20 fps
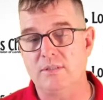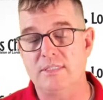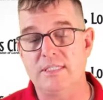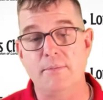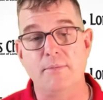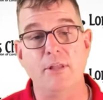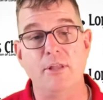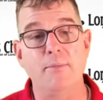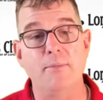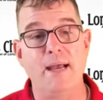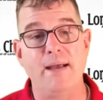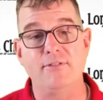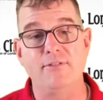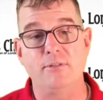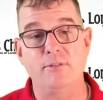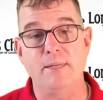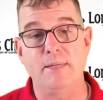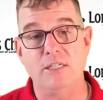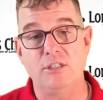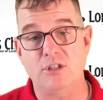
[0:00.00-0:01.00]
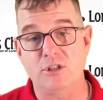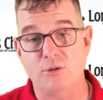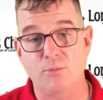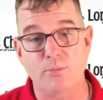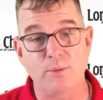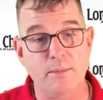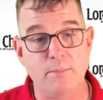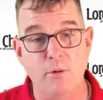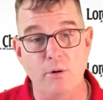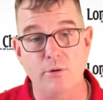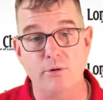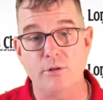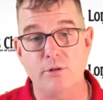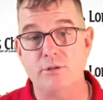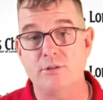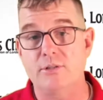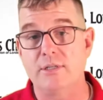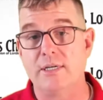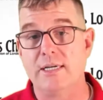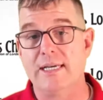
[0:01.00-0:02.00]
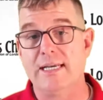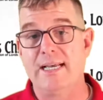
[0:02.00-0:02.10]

Some of them have as many as 3 motors